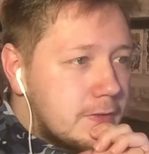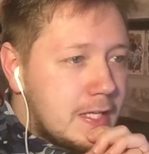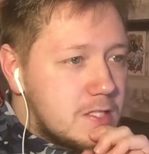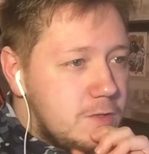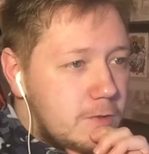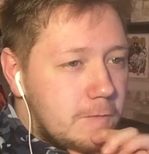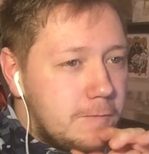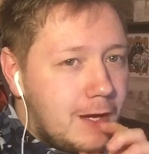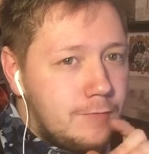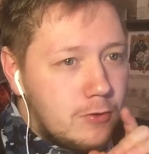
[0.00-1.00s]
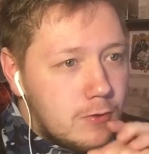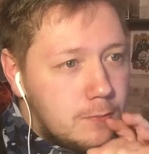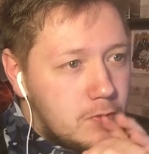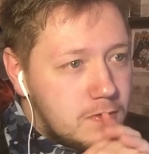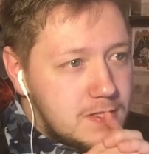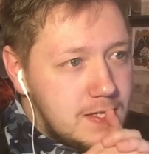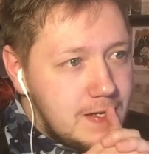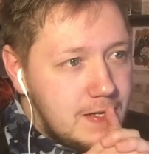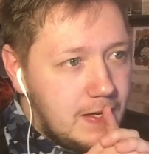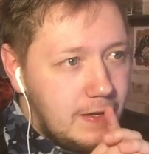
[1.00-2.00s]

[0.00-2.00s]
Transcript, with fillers: That's for the $5 a month tier,